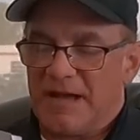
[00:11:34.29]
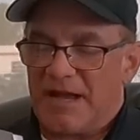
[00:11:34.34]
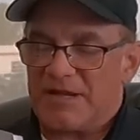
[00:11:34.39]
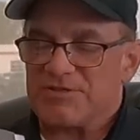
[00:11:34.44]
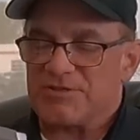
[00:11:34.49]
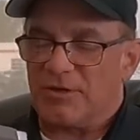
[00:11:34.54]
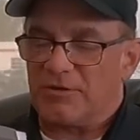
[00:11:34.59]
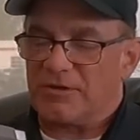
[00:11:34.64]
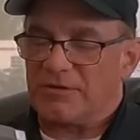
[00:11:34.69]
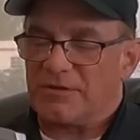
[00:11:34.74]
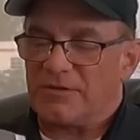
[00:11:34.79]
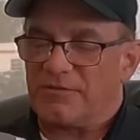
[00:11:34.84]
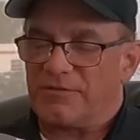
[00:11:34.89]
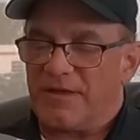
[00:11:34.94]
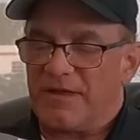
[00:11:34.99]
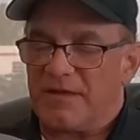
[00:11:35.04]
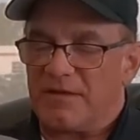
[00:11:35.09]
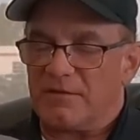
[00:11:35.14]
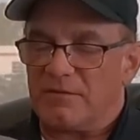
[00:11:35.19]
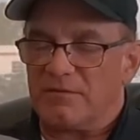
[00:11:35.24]
I started to
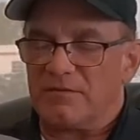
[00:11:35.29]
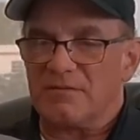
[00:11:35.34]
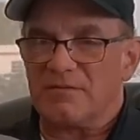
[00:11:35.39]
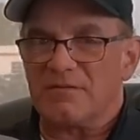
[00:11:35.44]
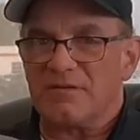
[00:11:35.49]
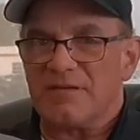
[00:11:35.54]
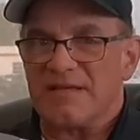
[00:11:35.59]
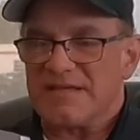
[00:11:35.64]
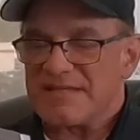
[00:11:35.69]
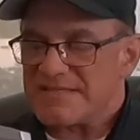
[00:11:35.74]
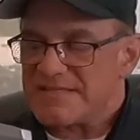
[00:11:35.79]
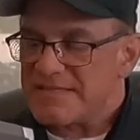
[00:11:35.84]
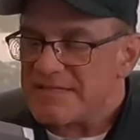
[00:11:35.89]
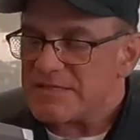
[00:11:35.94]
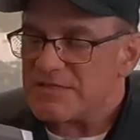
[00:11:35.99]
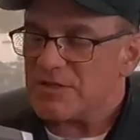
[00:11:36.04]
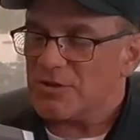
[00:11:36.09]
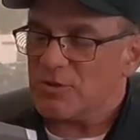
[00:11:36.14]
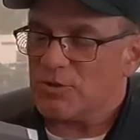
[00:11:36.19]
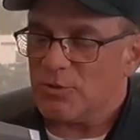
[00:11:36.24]
think, is
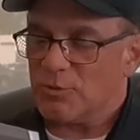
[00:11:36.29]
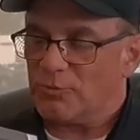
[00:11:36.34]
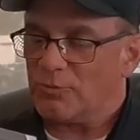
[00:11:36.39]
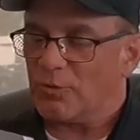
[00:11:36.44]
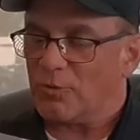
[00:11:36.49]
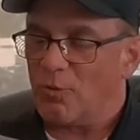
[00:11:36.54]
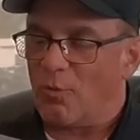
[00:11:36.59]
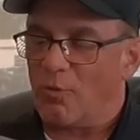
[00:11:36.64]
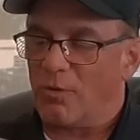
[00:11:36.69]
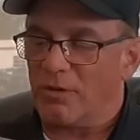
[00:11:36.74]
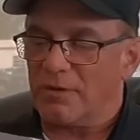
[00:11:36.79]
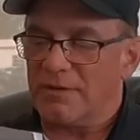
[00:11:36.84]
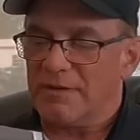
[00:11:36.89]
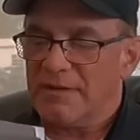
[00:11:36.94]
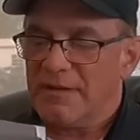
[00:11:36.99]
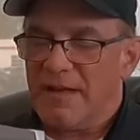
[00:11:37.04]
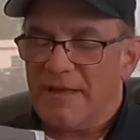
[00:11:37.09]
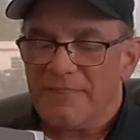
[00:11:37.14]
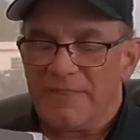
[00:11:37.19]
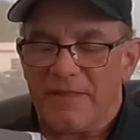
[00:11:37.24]
this a unicorn?
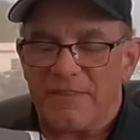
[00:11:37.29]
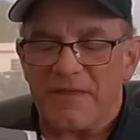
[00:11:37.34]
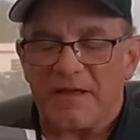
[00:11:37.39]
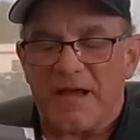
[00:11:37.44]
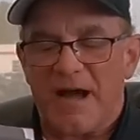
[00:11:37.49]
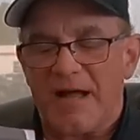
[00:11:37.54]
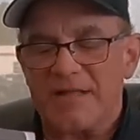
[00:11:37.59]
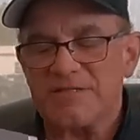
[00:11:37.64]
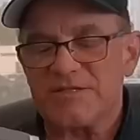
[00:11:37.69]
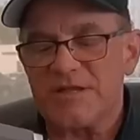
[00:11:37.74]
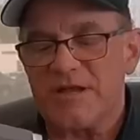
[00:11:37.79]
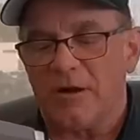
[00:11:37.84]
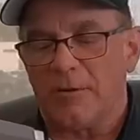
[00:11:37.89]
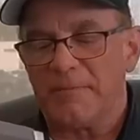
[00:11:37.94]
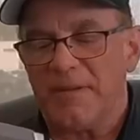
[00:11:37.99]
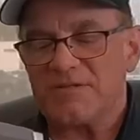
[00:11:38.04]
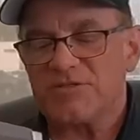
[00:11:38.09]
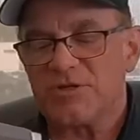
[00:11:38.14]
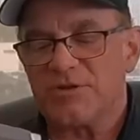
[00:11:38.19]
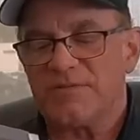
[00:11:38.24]
Then the
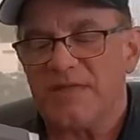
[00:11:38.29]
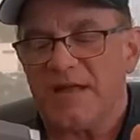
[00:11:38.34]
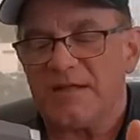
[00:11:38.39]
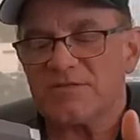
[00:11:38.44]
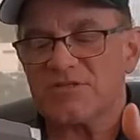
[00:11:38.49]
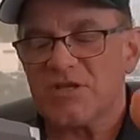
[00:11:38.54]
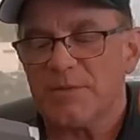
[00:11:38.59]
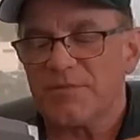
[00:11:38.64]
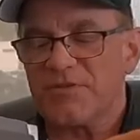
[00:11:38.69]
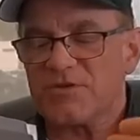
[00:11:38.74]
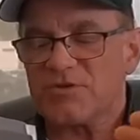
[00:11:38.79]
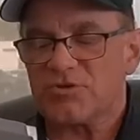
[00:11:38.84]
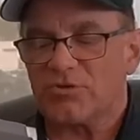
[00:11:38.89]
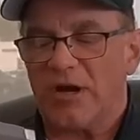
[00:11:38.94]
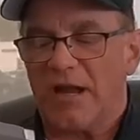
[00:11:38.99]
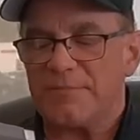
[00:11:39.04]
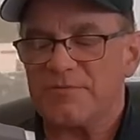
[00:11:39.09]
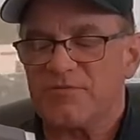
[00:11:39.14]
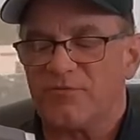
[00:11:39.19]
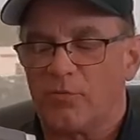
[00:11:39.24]
concierge mentioned that some of the
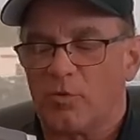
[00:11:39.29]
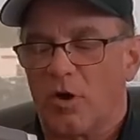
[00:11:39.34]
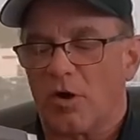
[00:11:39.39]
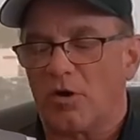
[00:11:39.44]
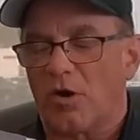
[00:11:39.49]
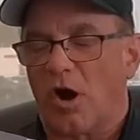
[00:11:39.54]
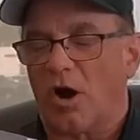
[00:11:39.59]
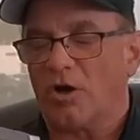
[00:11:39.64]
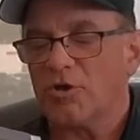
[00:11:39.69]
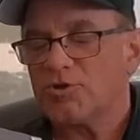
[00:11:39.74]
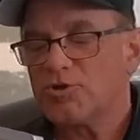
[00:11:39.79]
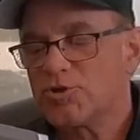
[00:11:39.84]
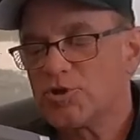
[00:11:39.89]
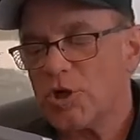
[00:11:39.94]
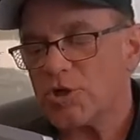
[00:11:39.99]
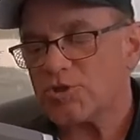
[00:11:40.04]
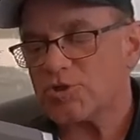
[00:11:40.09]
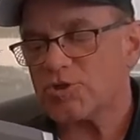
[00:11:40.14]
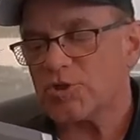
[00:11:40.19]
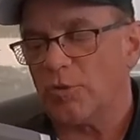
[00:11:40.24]
stripes for our car
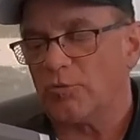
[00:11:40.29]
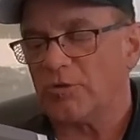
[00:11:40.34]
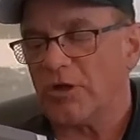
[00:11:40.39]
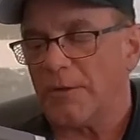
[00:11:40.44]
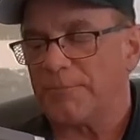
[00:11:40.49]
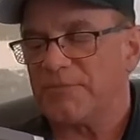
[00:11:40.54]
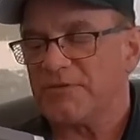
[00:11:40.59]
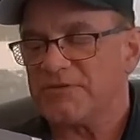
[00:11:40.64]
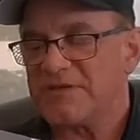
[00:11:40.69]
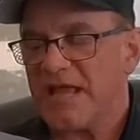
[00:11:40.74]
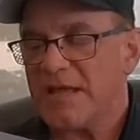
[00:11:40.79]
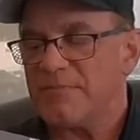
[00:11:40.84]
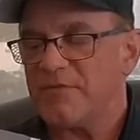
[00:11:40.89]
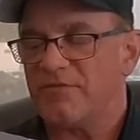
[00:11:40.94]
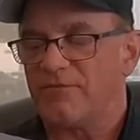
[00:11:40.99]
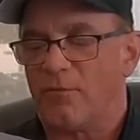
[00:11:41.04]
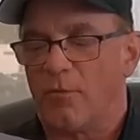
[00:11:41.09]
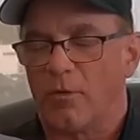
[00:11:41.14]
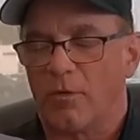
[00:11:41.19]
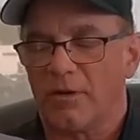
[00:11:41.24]
just showed up the day
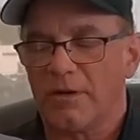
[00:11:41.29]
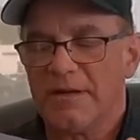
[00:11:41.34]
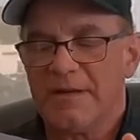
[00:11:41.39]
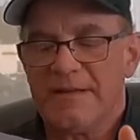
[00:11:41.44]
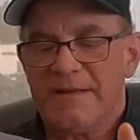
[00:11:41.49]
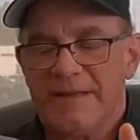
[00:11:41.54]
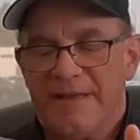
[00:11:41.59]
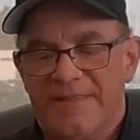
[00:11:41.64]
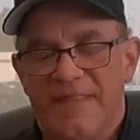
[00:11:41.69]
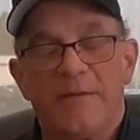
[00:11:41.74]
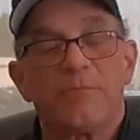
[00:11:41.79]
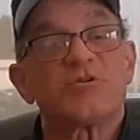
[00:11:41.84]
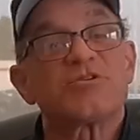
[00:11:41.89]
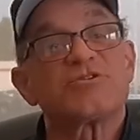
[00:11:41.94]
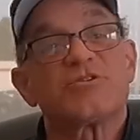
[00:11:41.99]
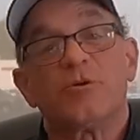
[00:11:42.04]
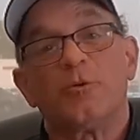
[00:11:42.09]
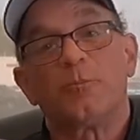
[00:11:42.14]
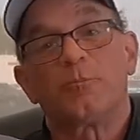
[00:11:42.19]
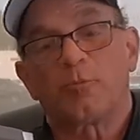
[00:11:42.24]
before, and they were
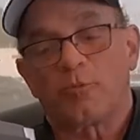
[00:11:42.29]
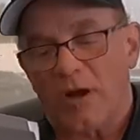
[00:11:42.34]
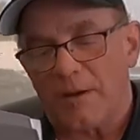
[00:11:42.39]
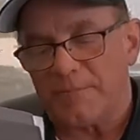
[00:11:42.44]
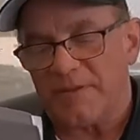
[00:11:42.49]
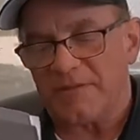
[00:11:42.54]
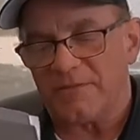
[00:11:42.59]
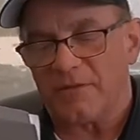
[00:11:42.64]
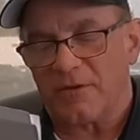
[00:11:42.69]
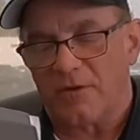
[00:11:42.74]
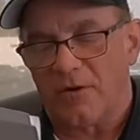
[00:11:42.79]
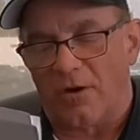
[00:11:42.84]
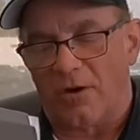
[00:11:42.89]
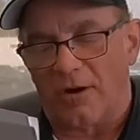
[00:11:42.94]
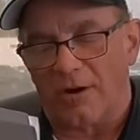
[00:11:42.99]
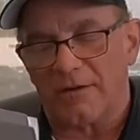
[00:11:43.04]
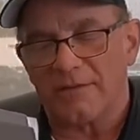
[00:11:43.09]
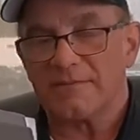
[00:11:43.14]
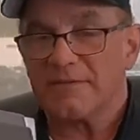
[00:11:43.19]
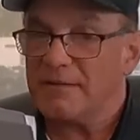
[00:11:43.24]
still prepping the
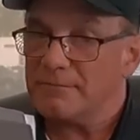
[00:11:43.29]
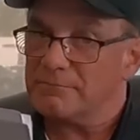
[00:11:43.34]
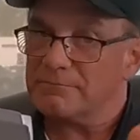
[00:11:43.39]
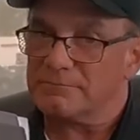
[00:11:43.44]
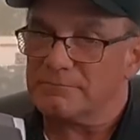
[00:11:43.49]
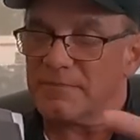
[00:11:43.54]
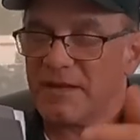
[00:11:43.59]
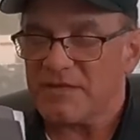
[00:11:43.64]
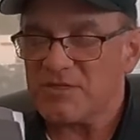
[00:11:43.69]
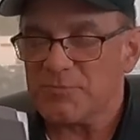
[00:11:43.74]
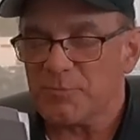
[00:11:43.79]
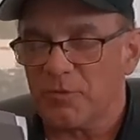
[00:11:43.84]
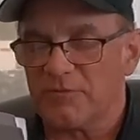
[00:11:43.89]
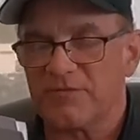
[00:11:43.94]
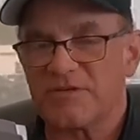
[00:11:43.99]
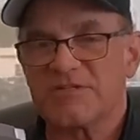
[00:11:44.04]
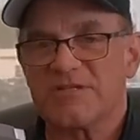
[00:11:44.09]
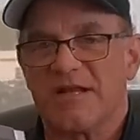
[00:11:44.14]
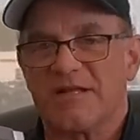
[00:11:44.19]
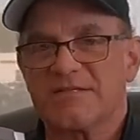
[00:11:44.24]
car. That makes
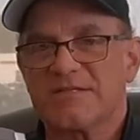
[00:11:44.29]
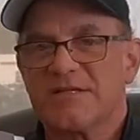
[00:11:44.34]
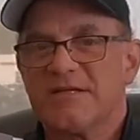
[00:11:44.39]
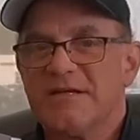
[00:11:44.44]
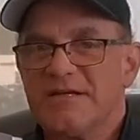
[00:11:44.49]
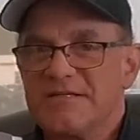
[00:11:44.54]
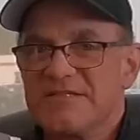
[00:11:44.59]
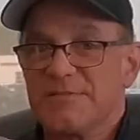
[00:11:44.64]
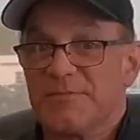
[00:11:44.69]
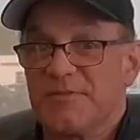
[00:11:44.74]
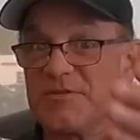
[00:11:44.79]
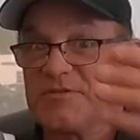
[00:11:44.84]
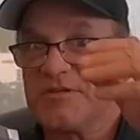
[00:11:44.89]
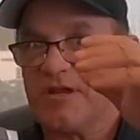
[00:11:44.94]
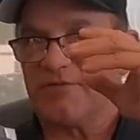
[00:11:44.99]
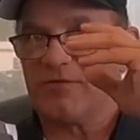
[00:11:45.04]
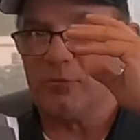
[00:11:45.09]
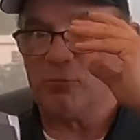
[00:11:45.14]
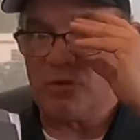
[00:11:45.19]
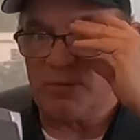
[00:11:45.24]
perfect sense, some of the
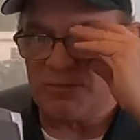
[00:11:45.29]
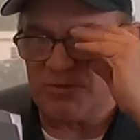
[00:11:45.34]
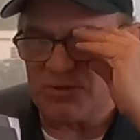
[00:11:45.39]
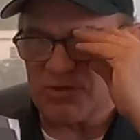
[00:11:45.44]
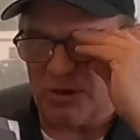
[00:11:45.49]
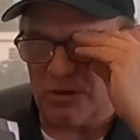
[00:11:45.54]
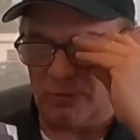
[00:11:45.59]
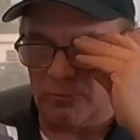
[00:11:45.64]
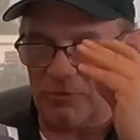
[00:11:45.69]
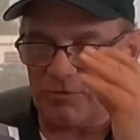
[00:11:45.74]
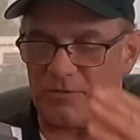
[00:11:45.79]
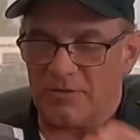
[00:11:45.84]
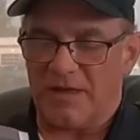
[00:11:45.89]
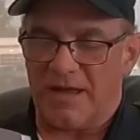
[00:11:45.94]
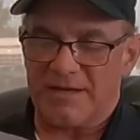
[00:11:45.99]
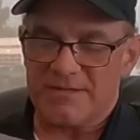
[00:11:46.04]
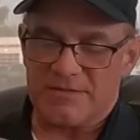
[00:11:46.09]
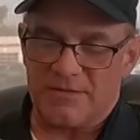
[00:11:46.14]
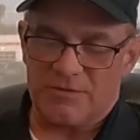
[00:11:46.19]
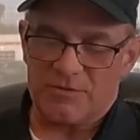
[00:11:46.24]
stuff that we've been sharing with you
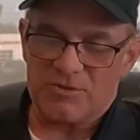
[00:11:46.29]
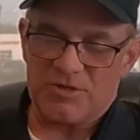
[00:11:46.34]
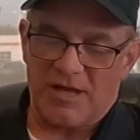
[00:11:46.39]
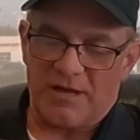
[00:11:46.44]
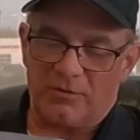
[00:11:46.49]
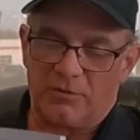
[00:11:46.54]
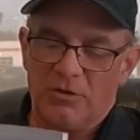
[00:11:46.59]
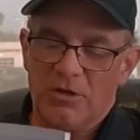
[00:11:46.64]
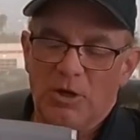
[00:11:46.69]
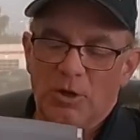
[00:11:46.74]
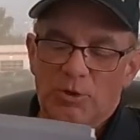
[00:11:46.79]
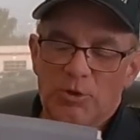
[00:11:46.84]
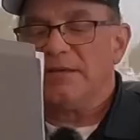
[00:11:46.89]
guys on the channel.